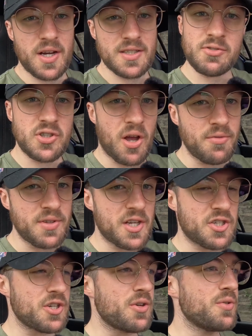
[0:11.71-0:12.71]
Solved
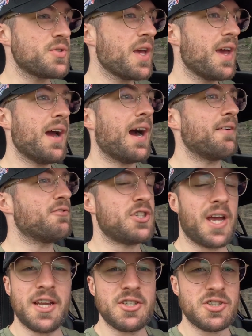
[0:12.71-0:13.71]
issues, I've
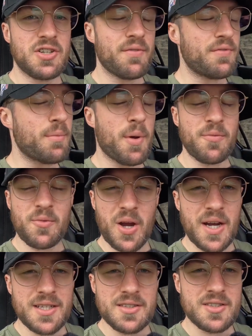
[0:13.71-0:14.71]
changed stuff, I've
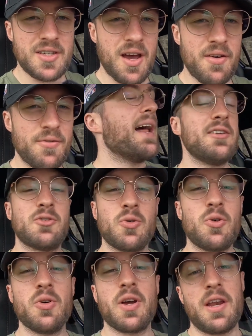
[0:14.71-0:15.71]
upgraded stuff, and it's
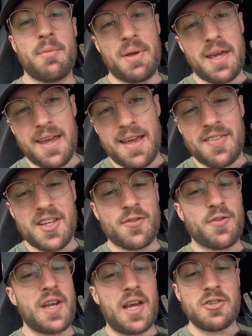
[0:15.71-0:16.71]
all gonna be in this
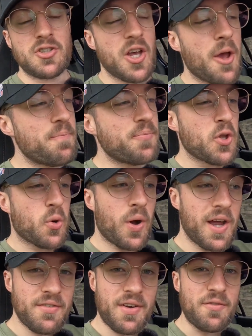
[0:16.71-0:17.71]
video. So quite an
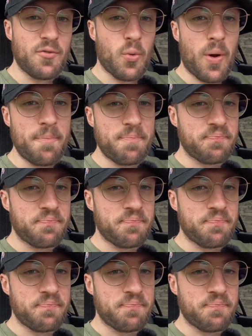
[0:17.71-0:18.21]
eventful one.